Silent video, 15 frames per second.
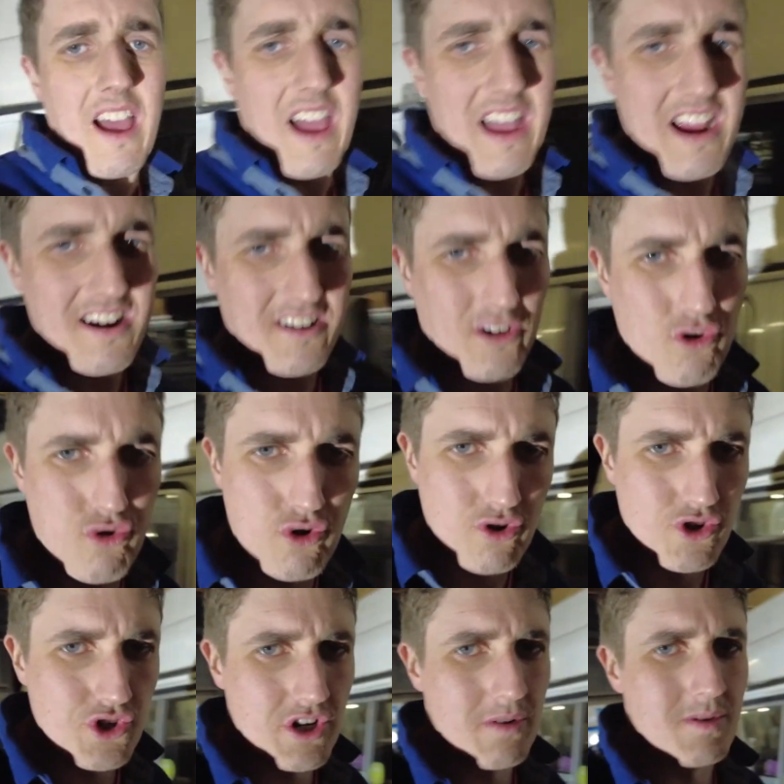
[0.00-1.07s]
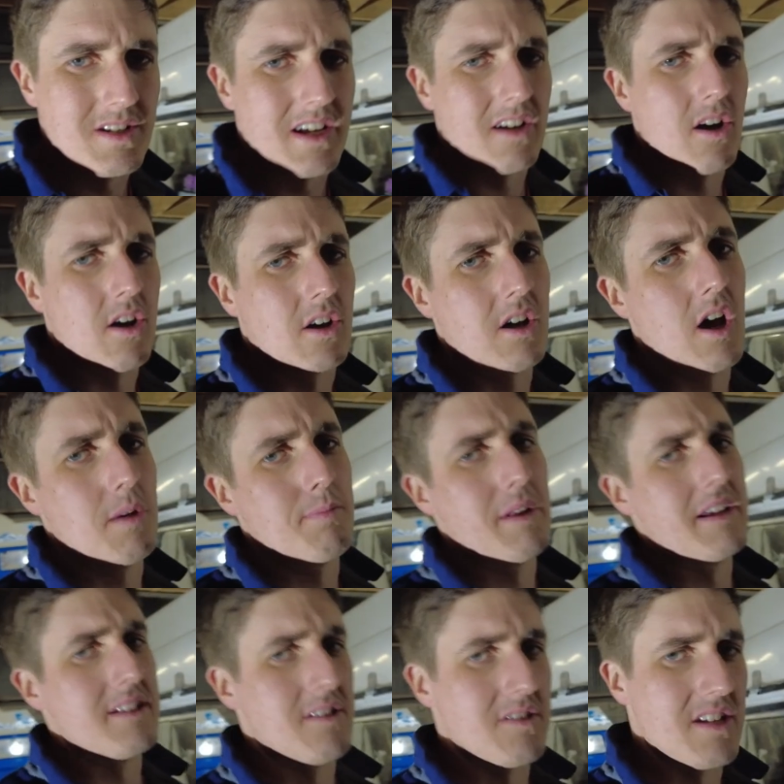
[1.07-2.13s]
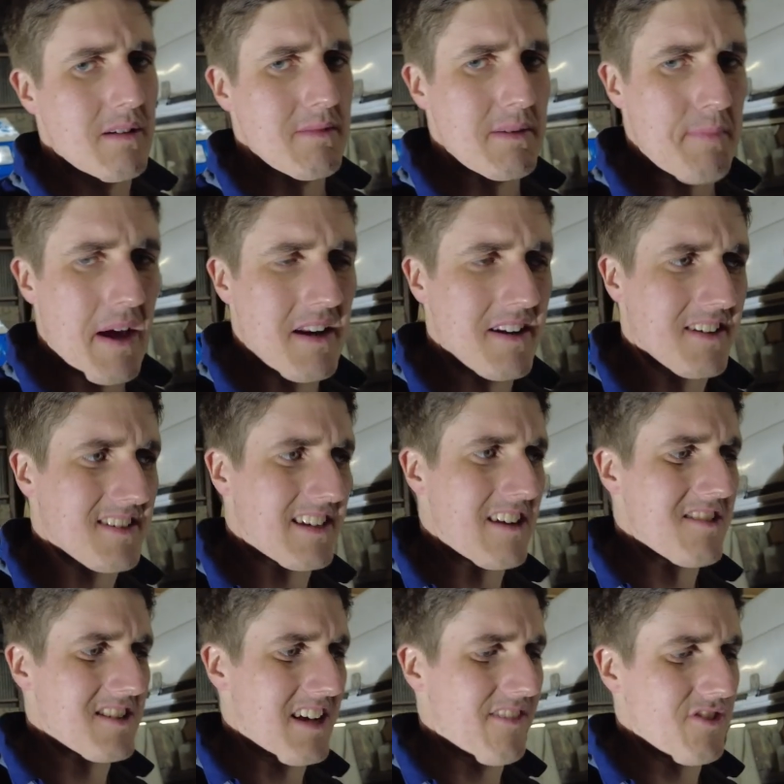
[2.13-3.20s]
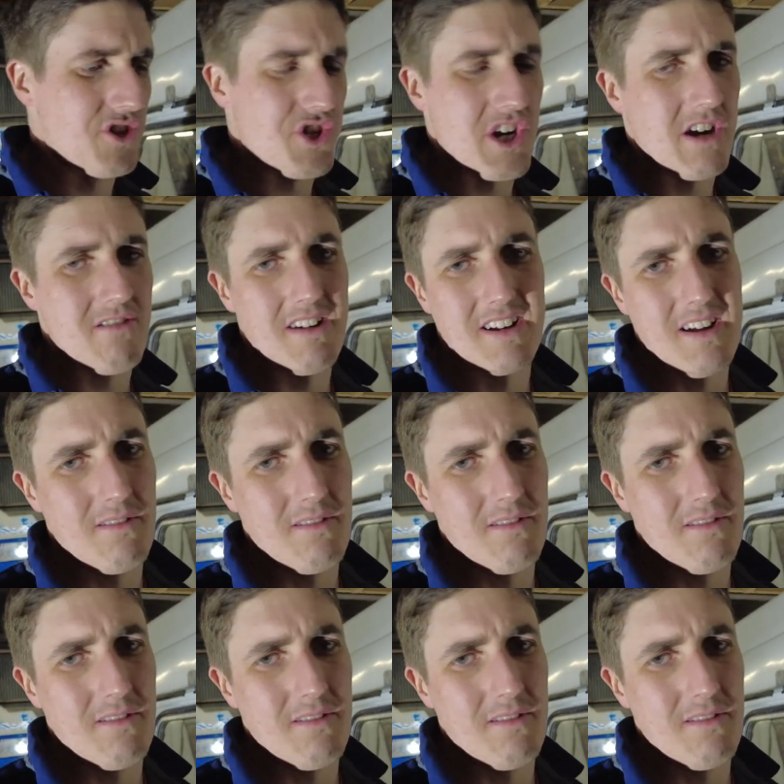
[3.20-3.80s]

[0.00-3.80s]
I heard a crunch and I was like, oh god, please don't tell me the Bendix gears after shearing.